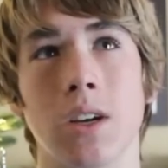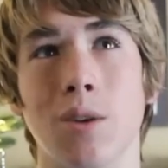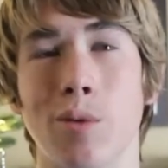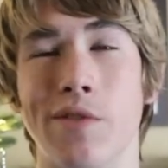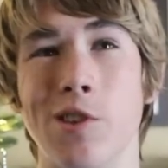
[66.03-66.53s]

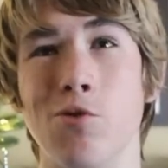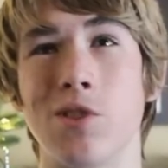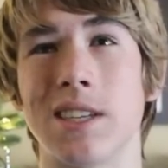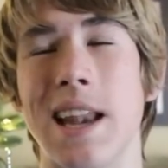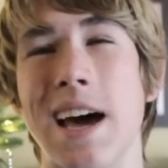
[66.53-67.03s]
review
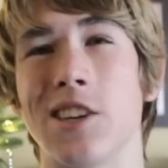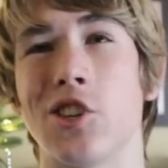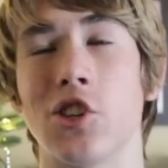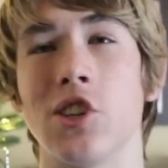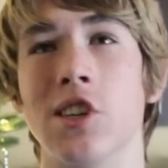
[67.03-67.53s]

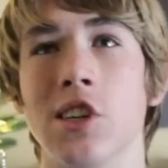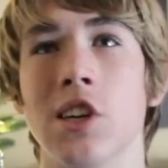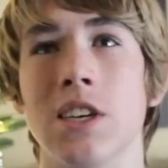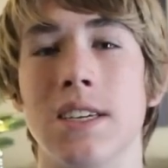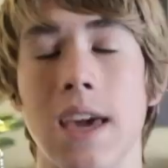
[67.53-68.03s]
slash
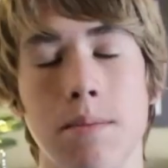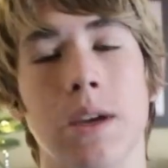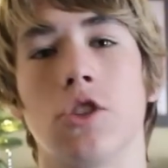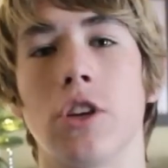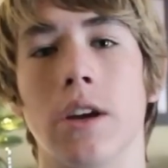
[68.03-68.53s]

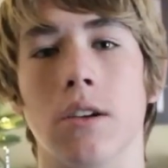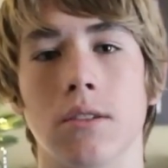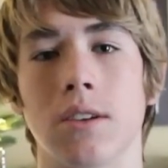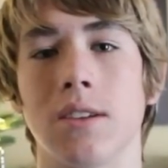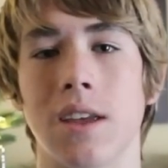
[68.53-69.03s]
gaming channel,
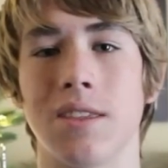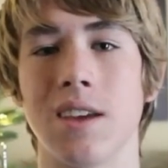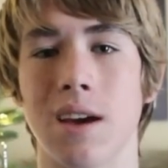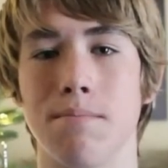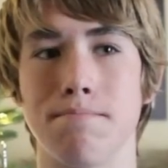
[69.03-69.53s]
because I
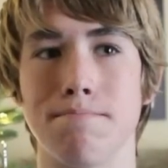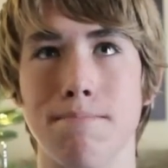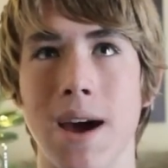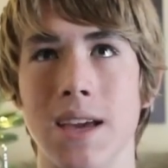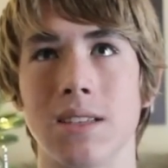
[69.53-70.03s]
think I
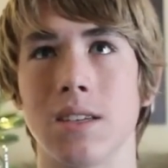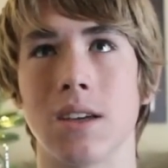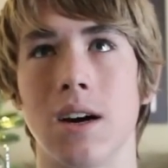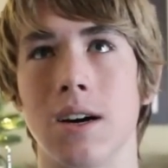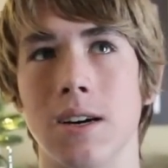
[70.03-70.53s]
might